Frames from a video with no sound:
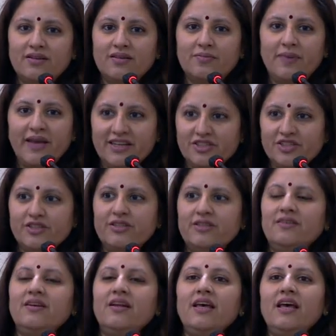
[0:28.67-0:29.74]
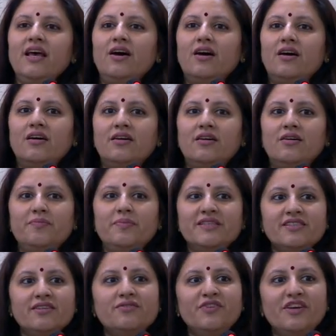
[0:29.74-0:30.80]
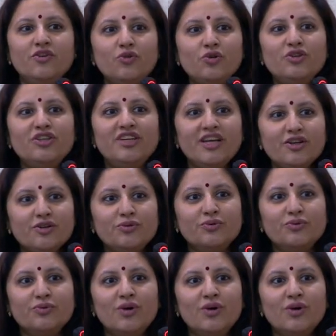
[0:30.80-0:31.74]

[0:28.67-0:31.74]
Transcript: mention Mr. Vinod Tikoo,